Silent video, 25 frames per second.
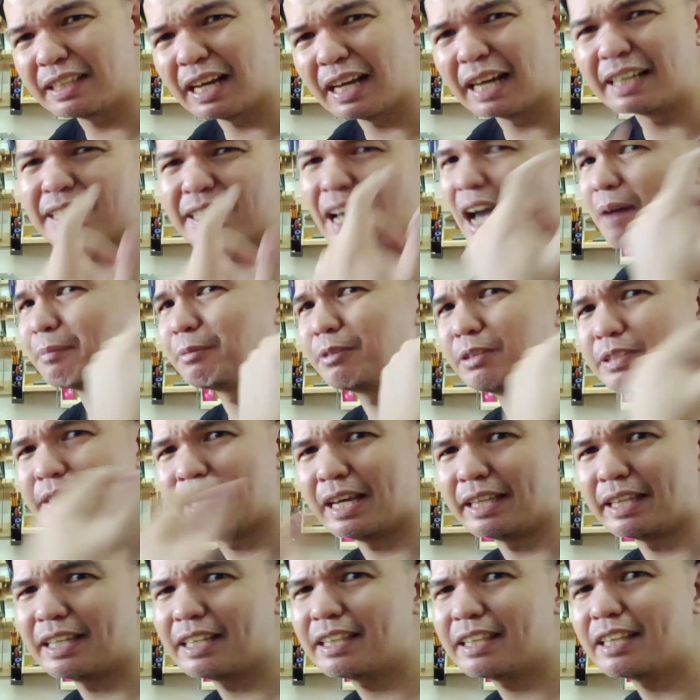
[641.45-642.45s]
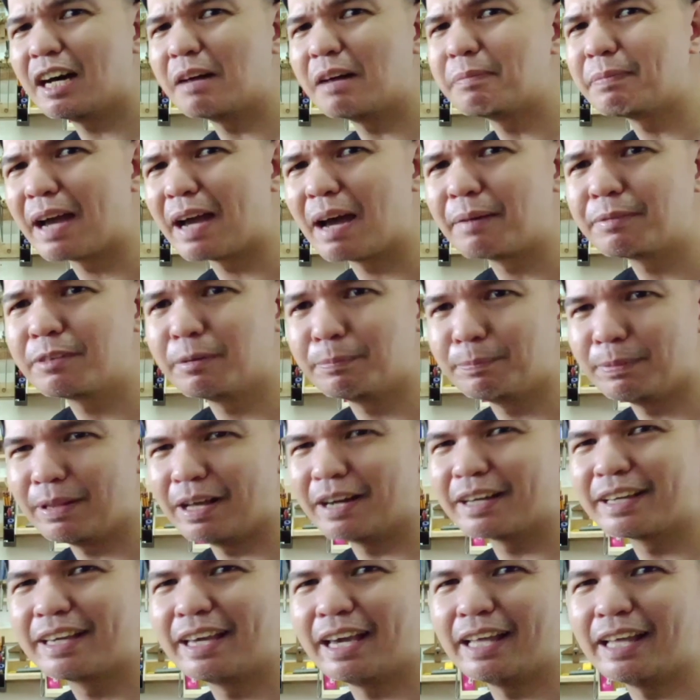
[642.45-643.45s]
I have to set it up. I have to
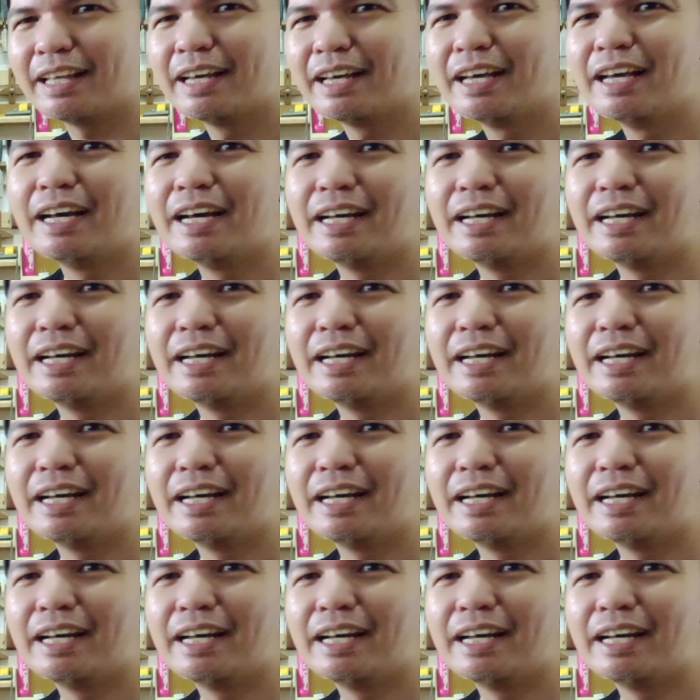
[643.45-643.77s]
plug it.